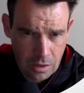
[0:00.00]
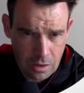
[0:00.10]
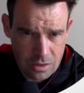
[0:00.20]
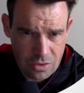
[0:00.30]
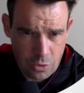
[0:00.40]

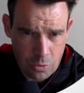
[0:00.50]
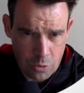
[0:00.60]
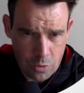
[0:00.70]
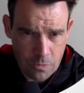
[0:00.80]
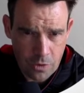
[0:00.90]
On Zoom,
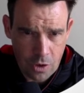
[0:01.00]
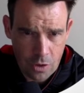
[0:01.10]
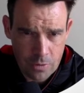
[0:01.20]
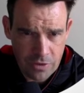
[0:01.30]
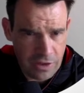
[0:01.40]
Zoom for
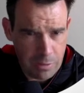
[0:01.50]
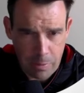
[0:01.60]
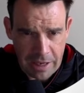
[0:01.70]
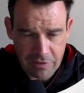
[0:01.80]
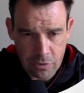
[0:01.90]
Home, developer
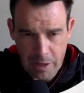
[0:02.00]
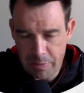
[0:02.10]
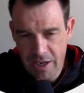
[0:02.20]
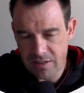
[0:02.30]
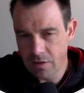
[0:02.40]
platform
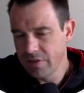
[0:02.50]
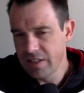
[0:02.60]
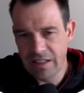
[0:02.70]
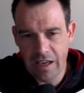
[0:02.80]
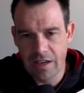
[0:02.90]
APIs,
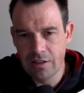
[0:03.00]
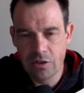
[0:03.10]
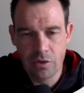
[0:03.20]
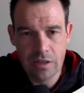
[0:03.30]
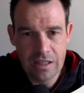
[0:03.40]
obviously, yeah,
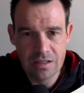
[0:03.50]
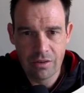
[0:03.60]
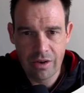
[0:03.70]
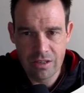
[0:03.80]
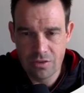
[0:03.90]
you can
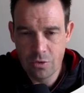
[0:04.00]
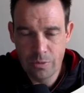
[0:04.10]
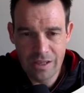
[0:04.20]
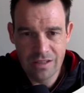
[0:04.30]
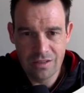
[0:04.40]
integrate
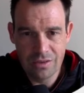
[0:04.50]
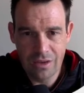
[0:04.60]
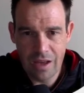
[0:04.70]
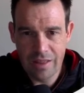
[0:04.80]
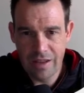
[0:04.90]
Zoom into
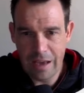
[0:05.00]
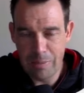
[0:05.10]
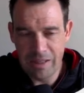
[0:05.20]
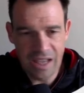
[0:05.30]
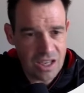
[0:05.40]
other
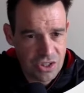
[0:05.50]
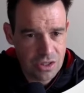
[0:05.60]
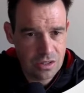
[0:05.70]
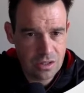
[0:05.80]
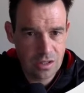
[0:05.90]

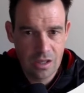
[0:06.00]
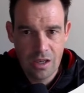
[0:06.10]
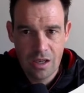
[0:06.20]
applications.